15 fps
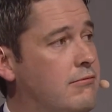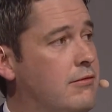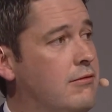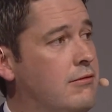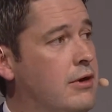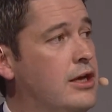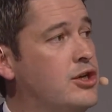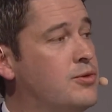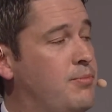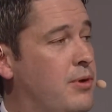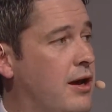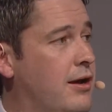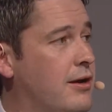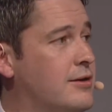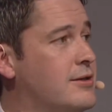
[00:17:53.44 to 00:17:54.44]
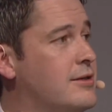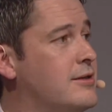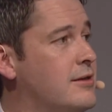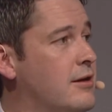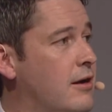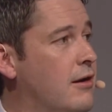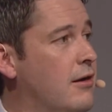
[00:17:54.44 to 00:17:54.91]
niche players,
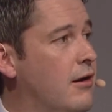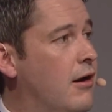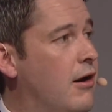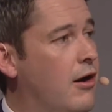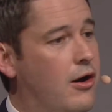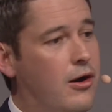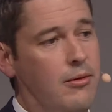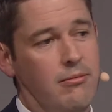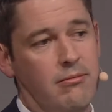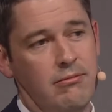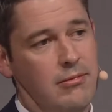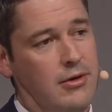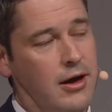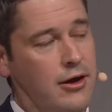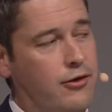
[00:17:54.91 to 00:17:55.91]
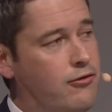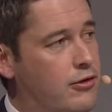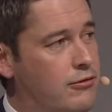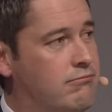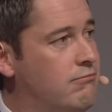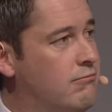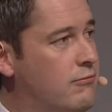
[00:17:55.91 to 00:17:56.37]
100
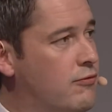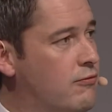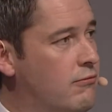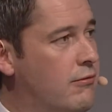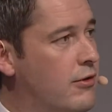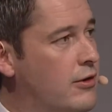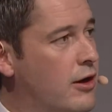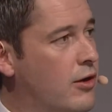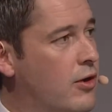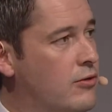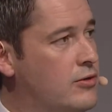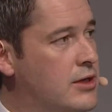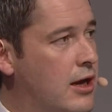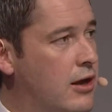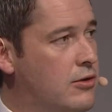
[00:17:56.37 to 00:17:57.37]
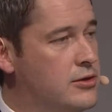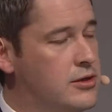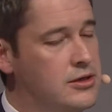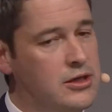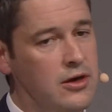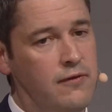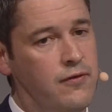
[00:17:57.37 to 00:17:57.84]
hotels
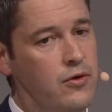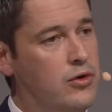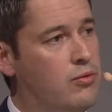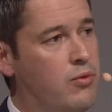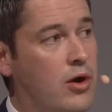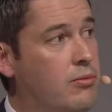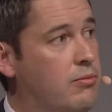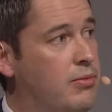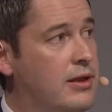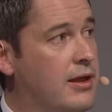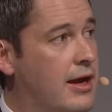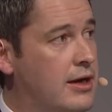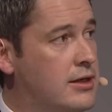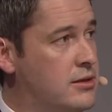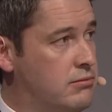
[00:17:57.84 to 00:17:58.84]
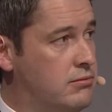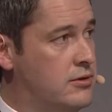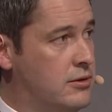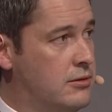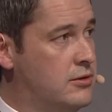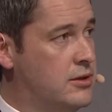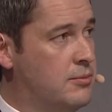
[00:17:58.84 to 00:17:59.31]
and so forth, won't be there
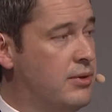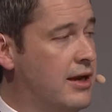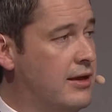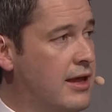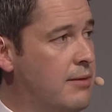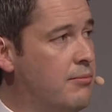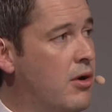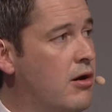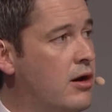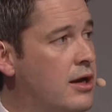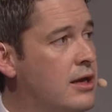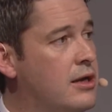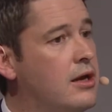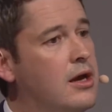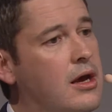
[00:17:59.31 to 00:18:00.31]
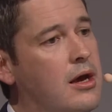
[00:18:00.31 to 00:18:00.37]
to play that market.